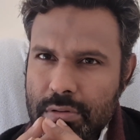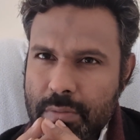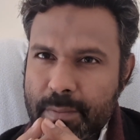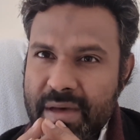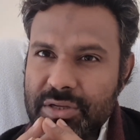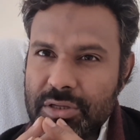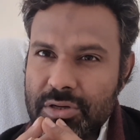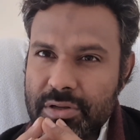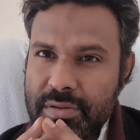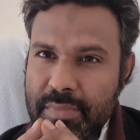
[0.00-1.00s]
the mental
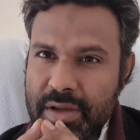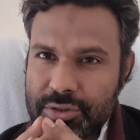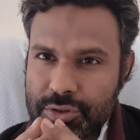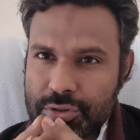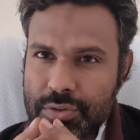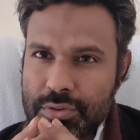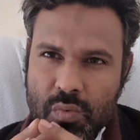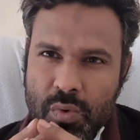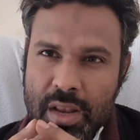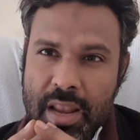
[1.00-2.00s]
image
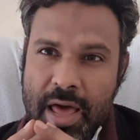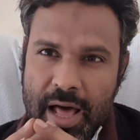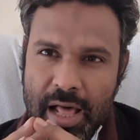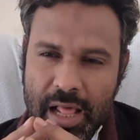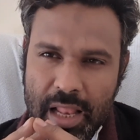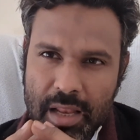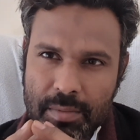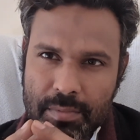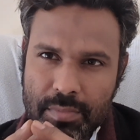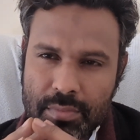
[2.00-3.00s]
will help